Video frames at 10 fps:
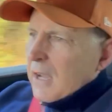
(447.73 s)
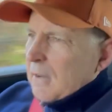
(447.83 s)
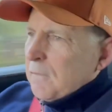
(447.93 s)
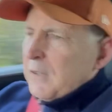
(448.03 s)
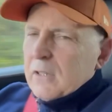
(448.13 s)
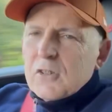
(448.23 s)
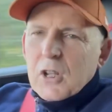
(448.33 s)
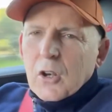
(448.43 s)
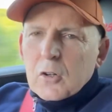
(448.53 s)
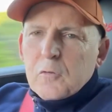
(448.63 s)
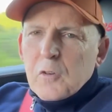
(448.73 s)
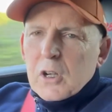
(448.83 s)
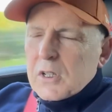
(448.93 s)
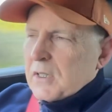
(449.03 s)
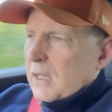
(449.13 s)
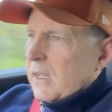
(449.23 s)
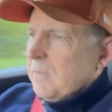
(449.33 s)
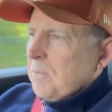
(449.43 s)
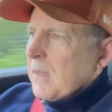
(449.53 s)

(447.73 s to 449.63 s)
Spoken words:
it feels a lot faster